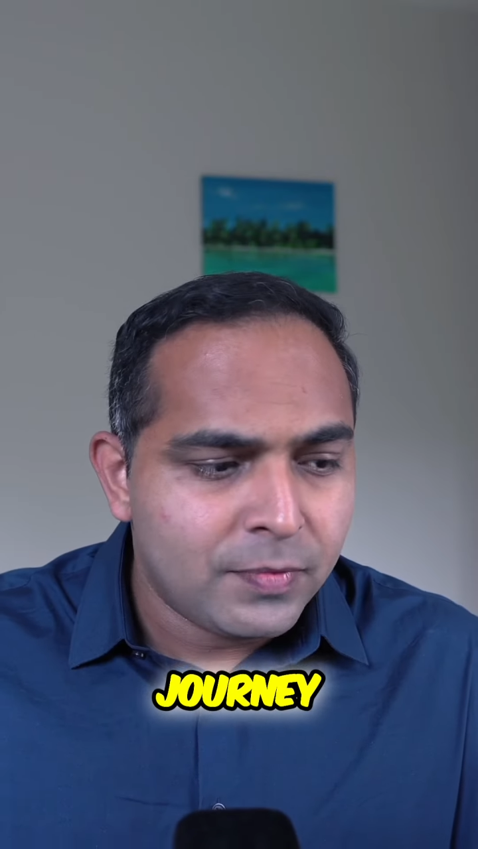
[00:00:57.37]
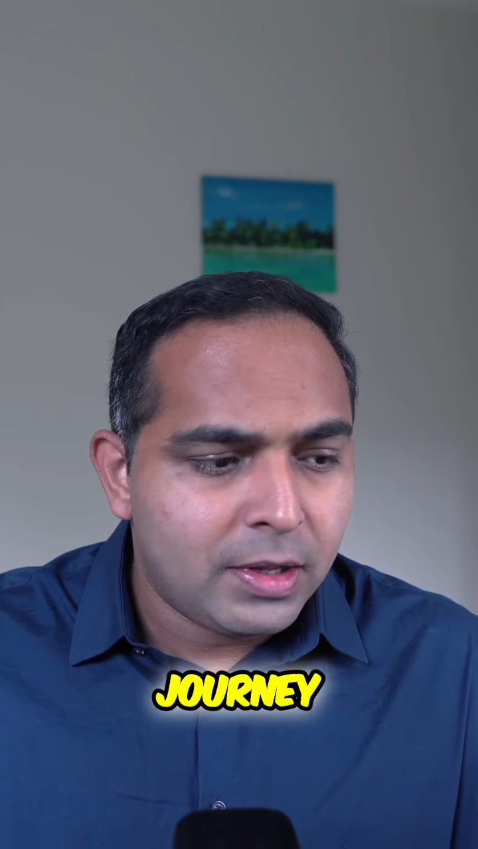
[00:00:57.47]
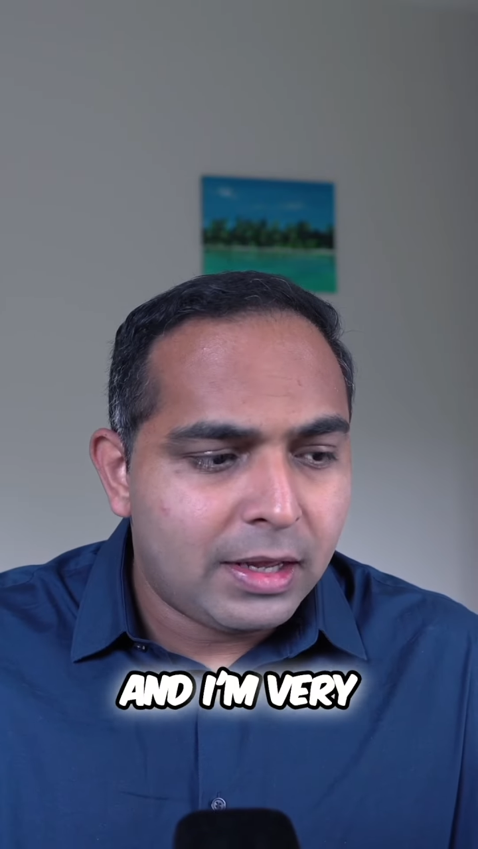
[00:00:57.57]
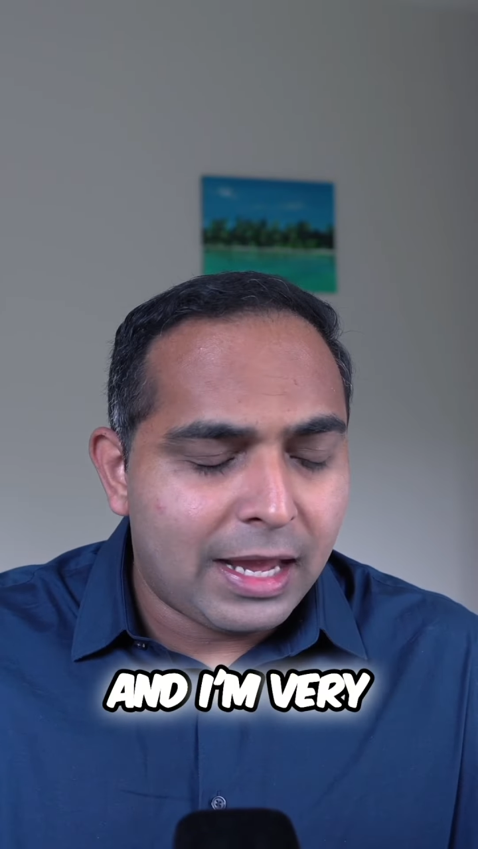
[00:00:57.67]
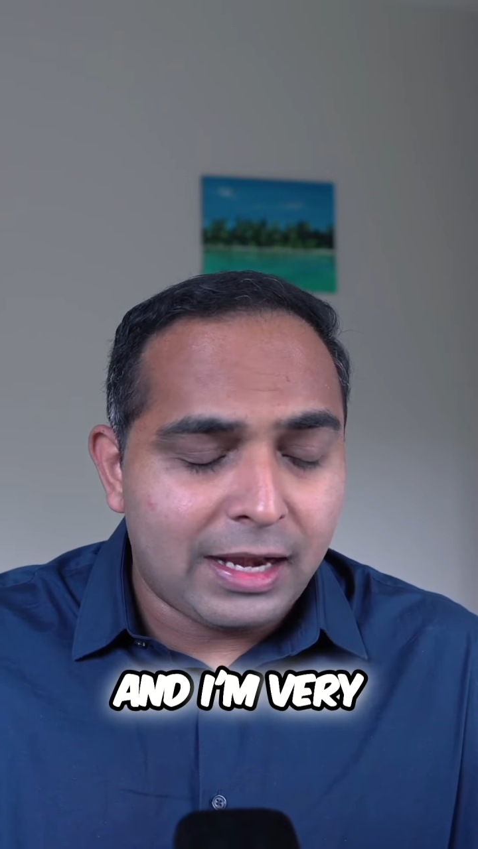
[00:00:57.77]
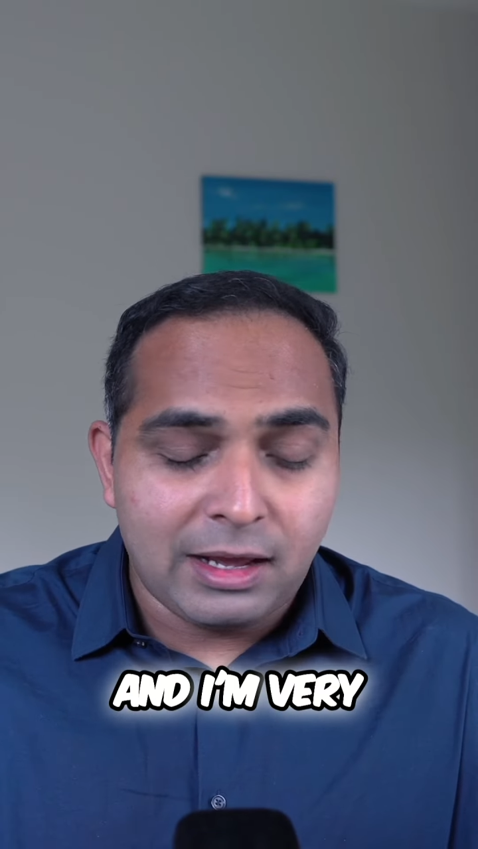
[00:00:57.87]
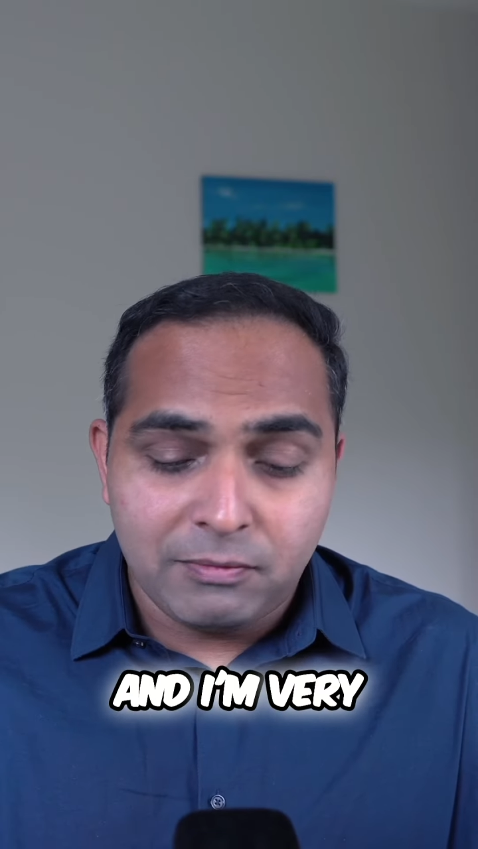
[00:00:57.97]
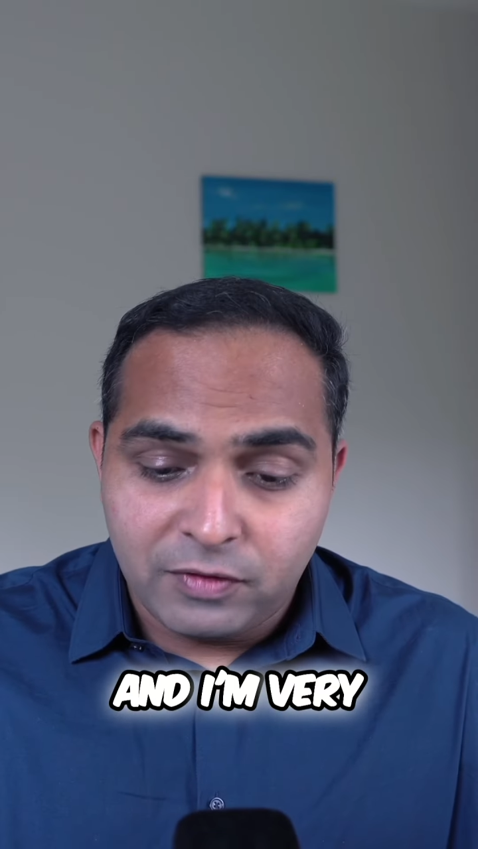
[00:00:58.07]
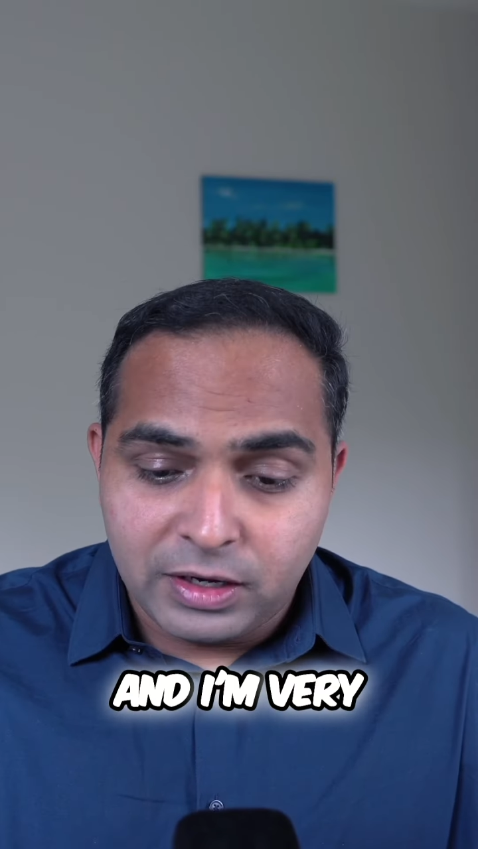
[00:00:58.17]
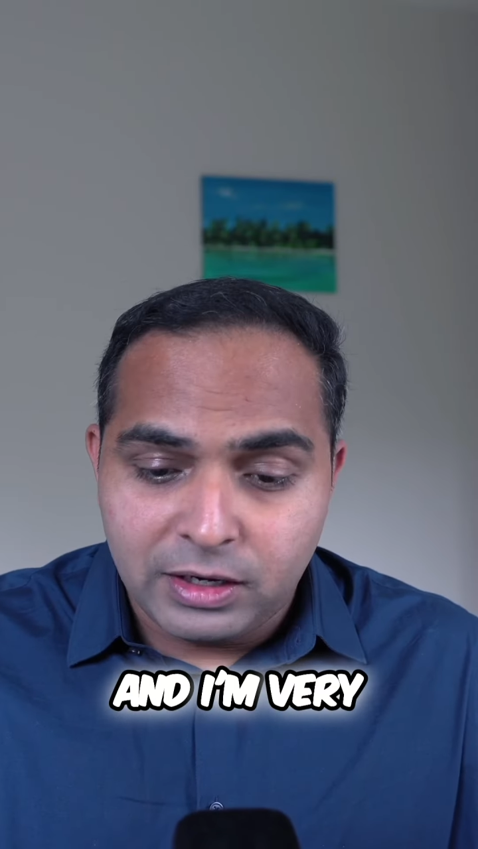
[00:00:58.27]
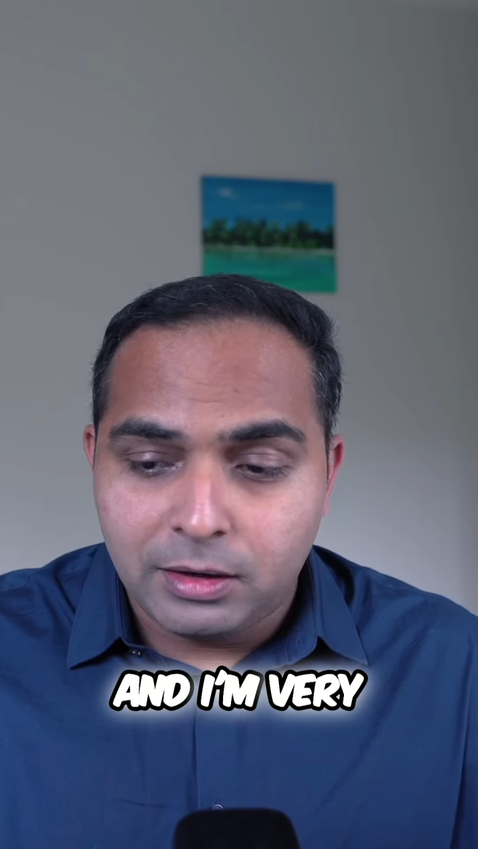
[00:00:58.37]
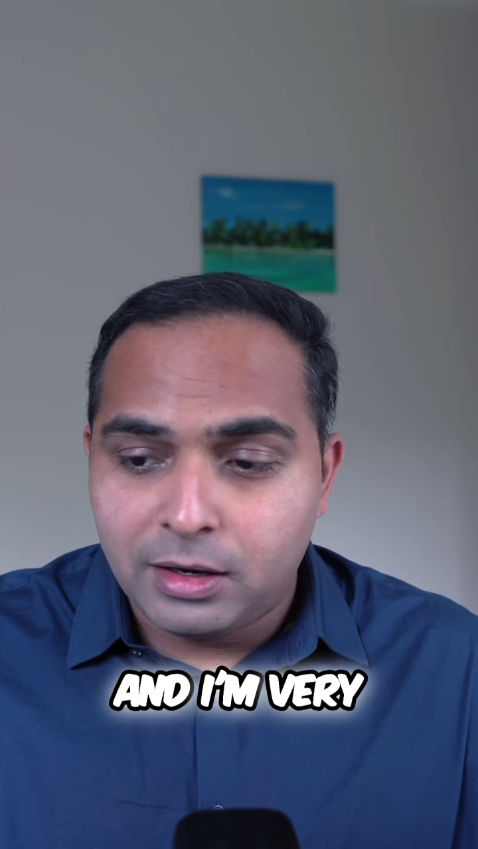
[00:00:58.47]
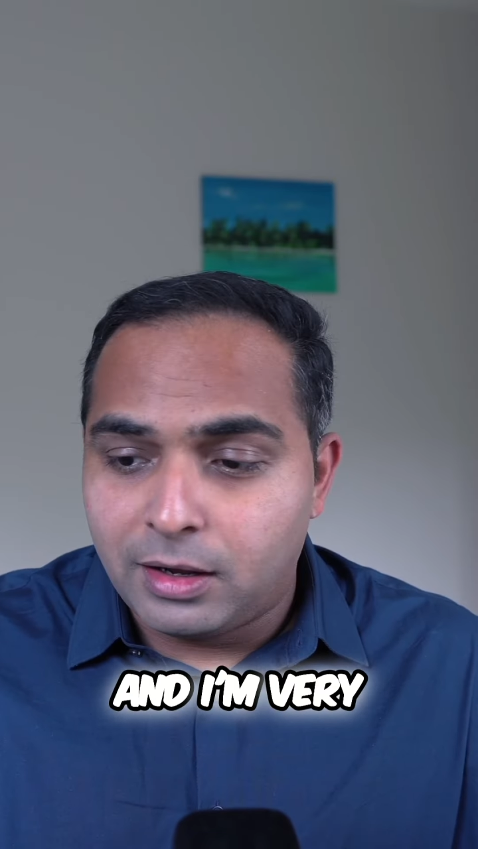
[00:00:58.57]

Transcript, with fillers: and i'm very uh,